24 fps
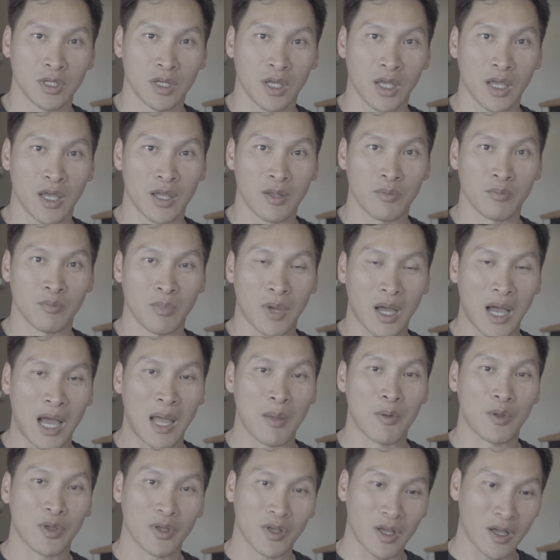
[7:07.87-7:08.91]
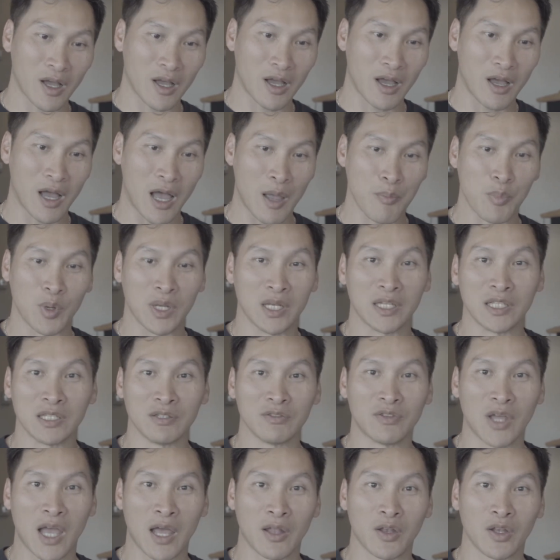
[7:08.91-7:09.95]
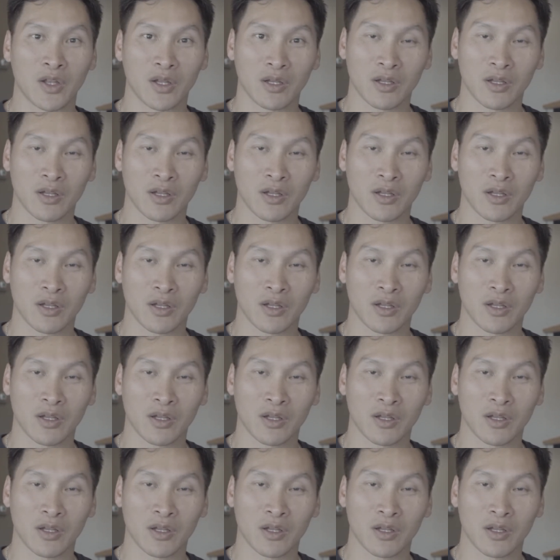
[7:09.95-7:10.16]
And I believe that